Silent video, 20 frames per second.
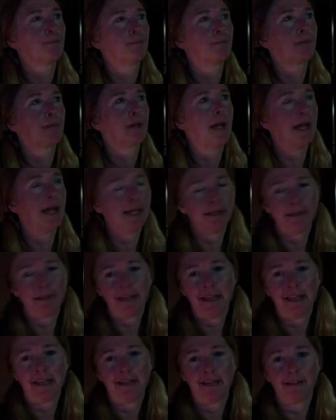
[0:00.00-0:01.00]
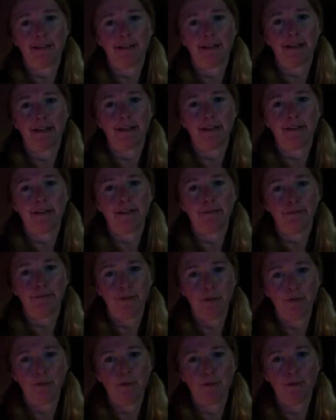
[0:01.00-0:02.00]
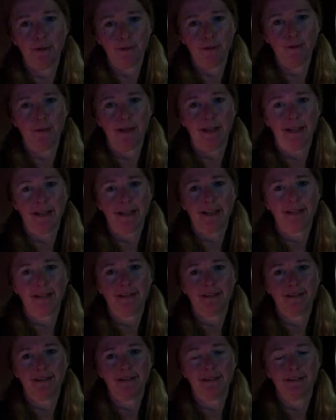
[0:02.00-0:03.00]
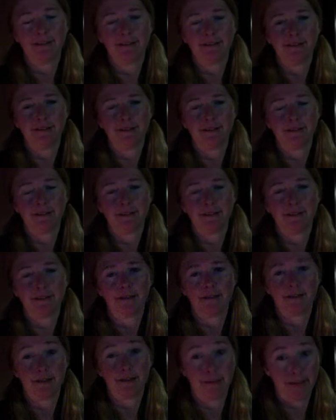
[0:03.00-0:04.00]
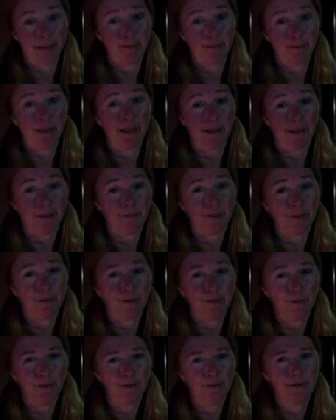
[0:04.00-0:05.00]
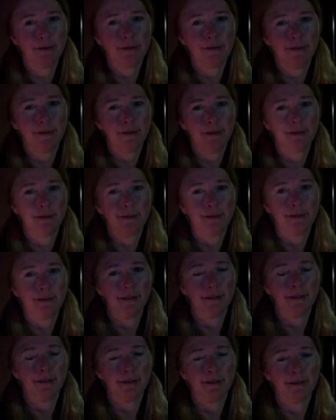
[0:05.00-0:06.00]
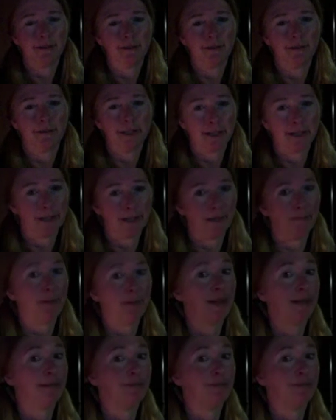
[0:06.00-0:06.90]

I think that if you are willing to let me love you, then I'm in.